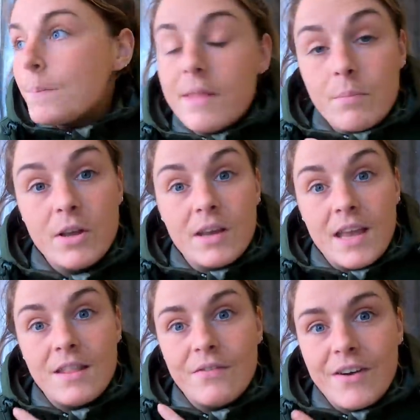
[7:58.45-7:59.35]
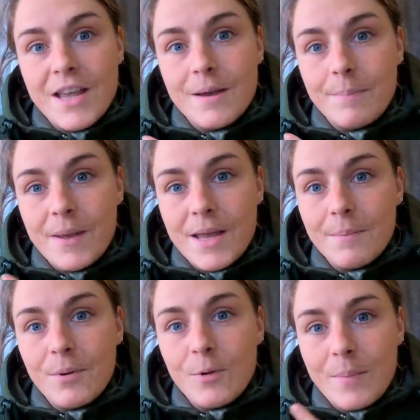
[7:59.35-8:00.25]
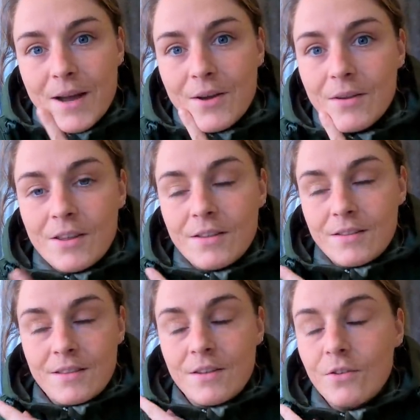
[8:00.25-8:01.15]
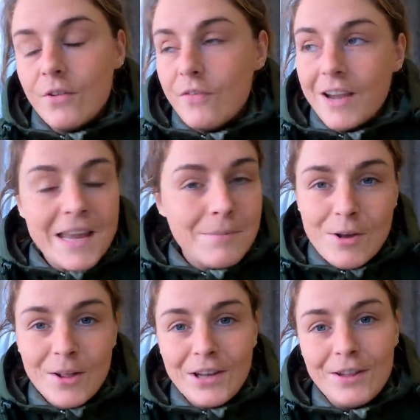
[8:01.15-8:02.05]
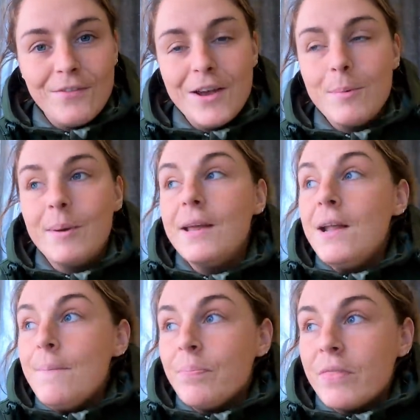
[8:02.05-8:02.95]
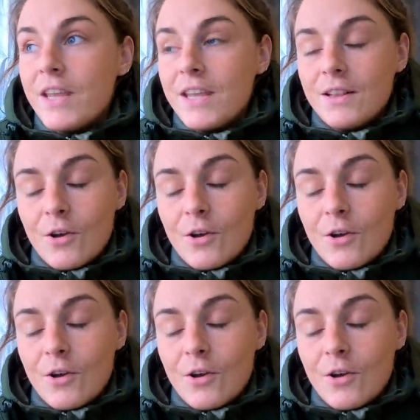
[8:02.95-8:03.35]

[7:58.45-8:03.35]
and then we can get the fire pit put back, I keep calling it the fire pit, the